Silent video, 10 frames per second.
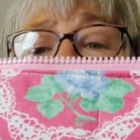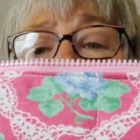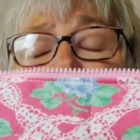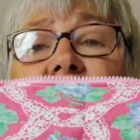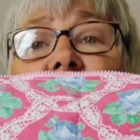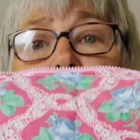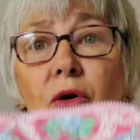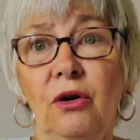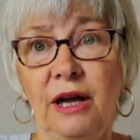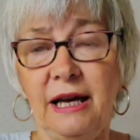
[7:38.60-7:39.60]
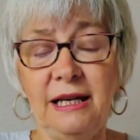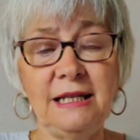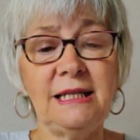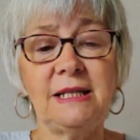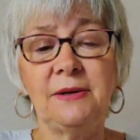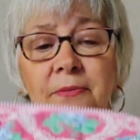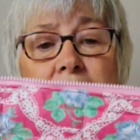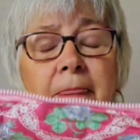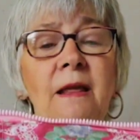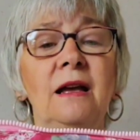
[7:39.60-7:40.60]
took the longest,
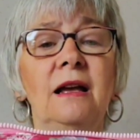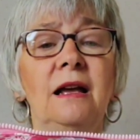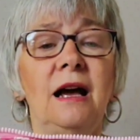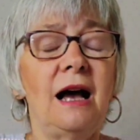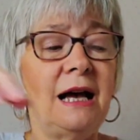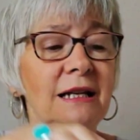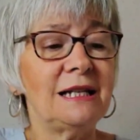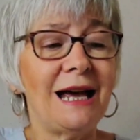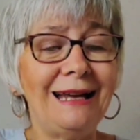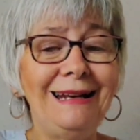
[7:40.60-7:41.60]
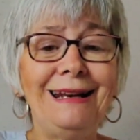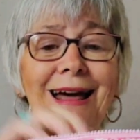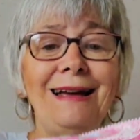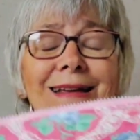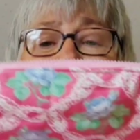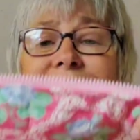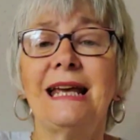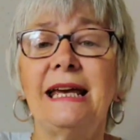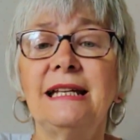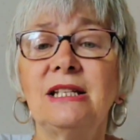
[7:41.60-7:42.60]
and I lined
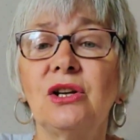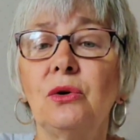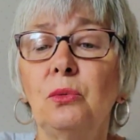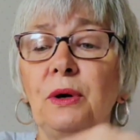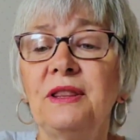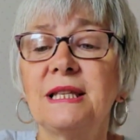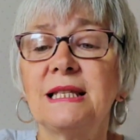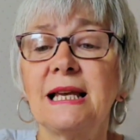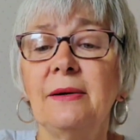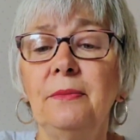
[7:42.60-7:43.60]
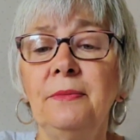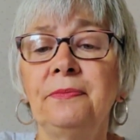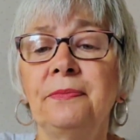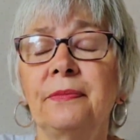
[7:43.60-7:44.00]
it with some,